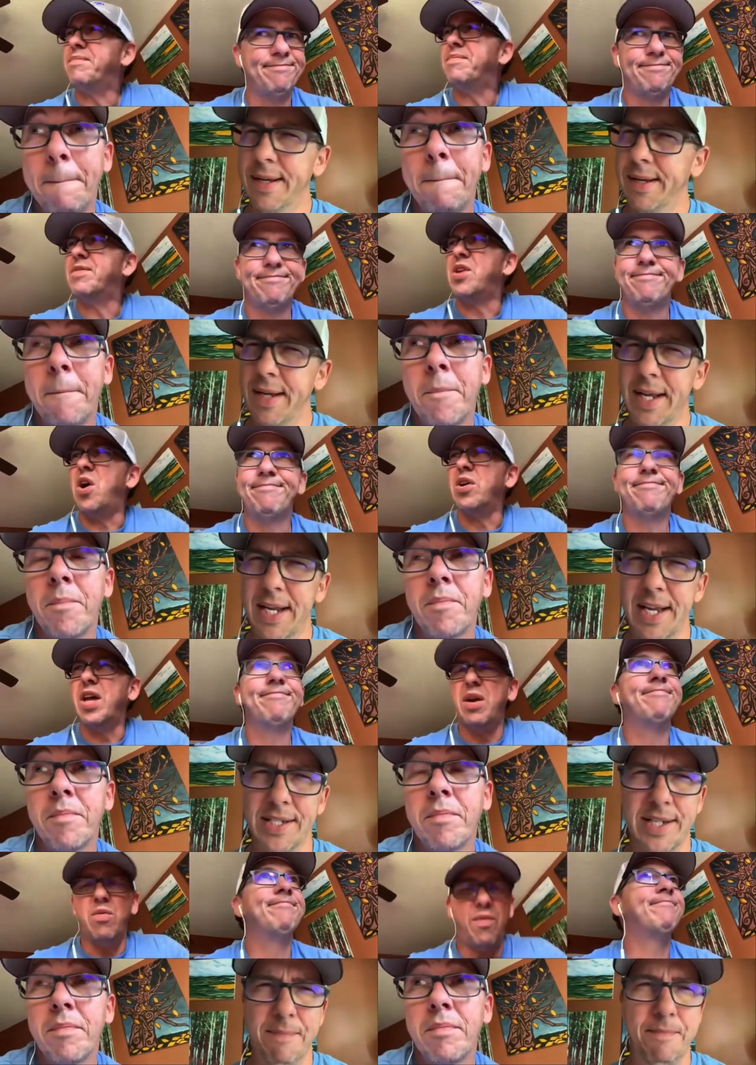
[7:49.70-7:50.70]
Speaker 1: song
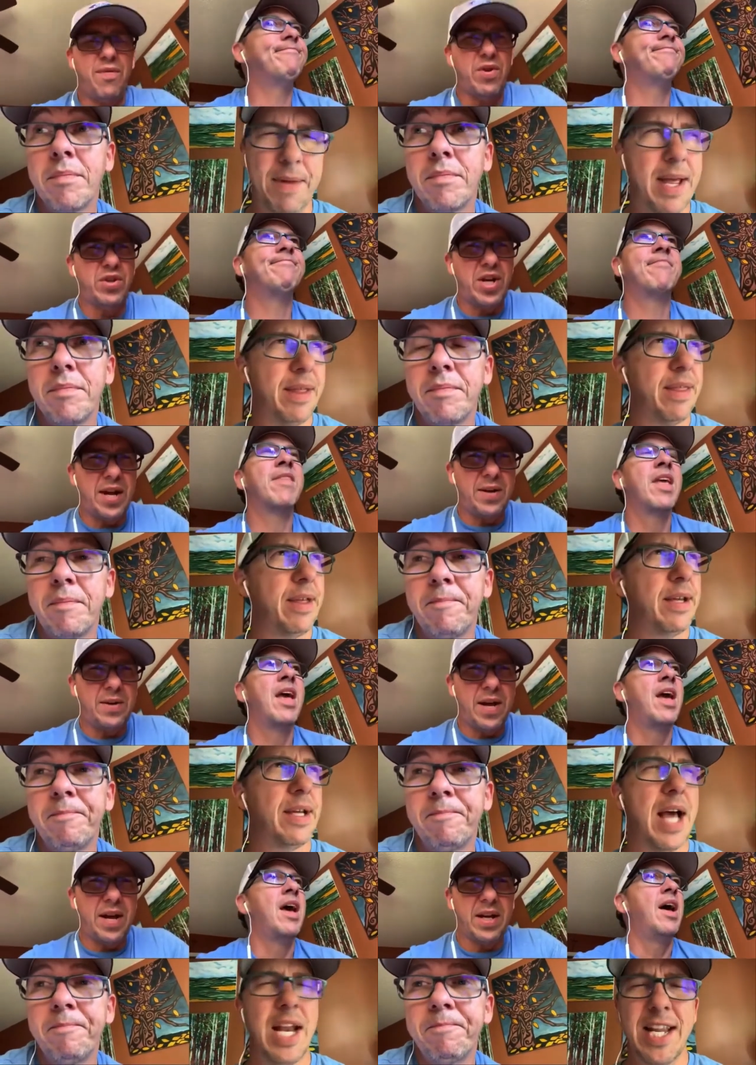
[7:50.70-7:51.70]
that I wrote for her channel.
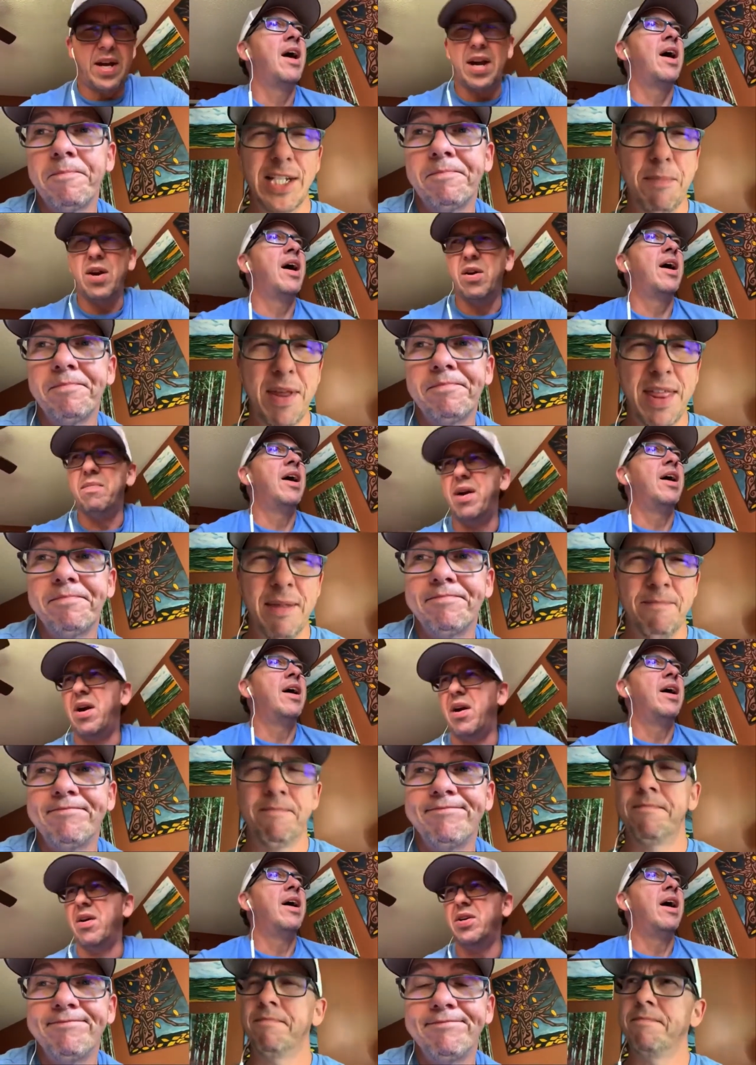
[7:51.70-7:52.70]
It kind of hurt my
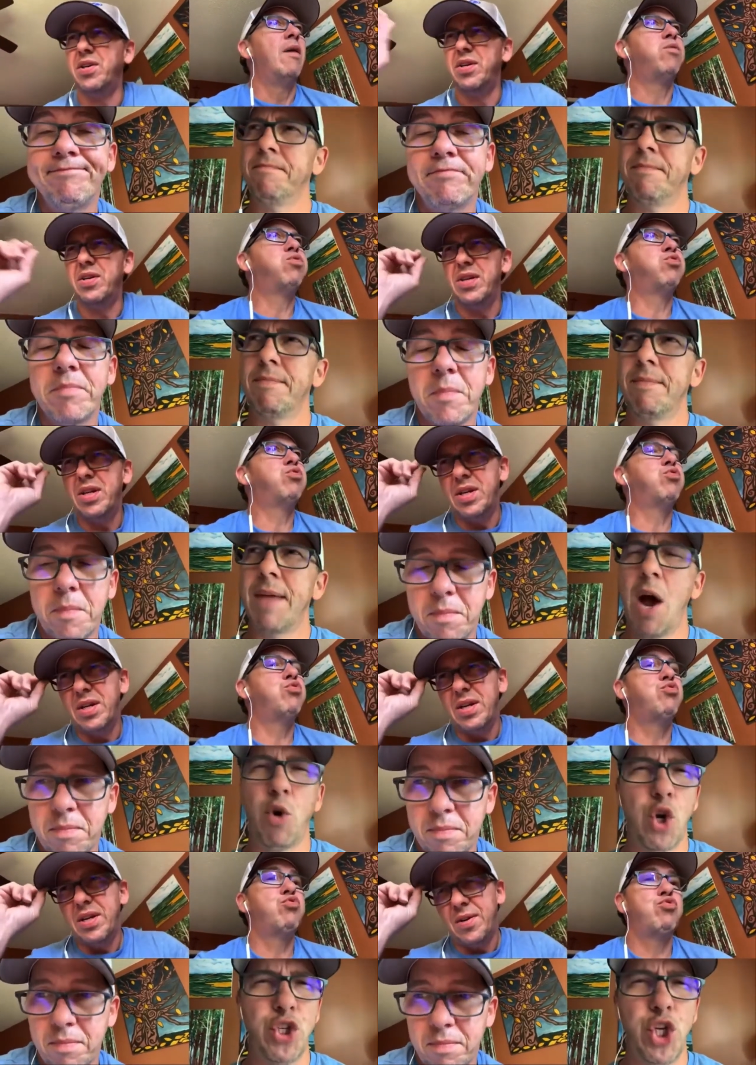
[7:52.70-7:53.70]
heart. How
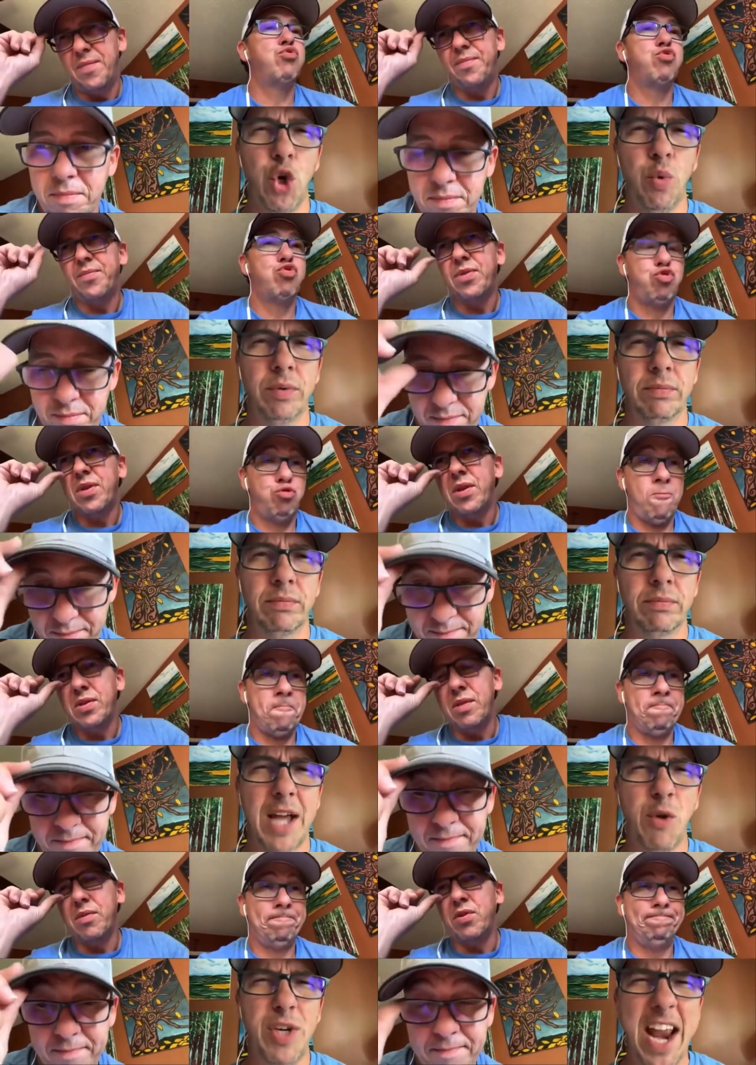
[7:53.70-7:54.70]
could you? How
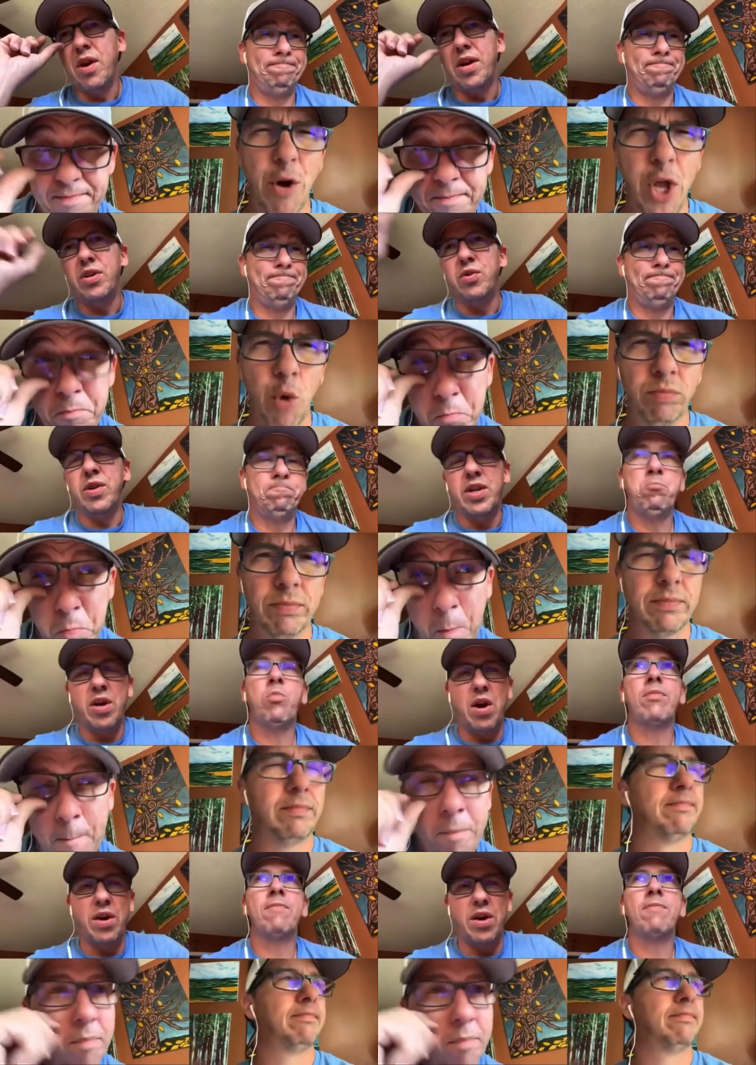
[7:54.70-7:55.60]
I'm going to try to do it here on